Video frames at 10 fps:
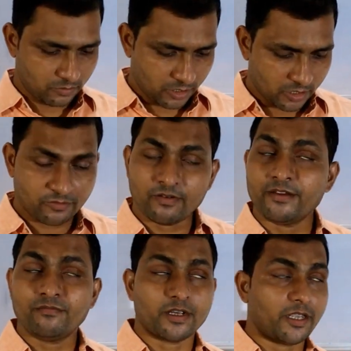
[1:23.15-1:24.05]
There are
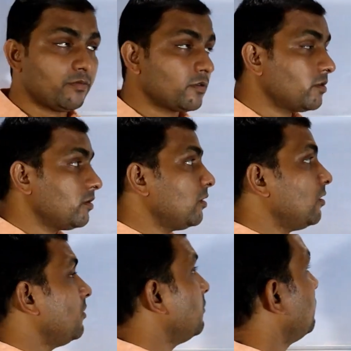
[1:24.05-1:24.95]
five types.
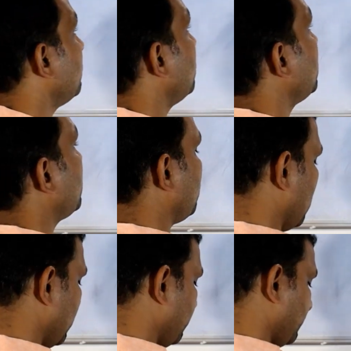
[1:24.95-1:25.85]
First
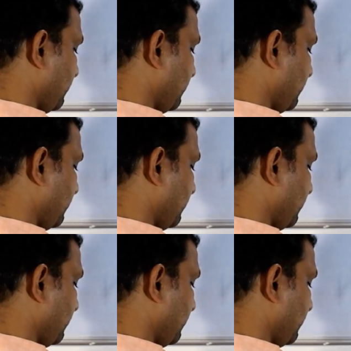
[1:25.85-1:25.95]
one,